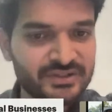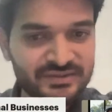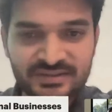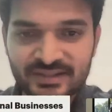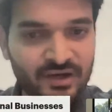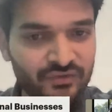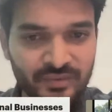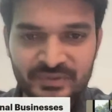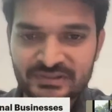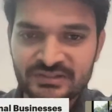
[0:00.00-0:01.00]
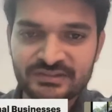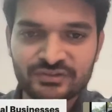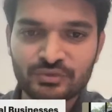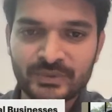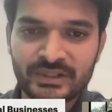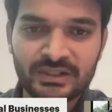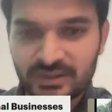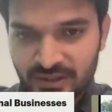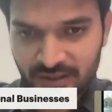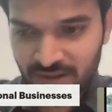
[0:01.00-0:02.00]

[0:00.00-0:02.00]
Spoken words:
this is how the business is to be done,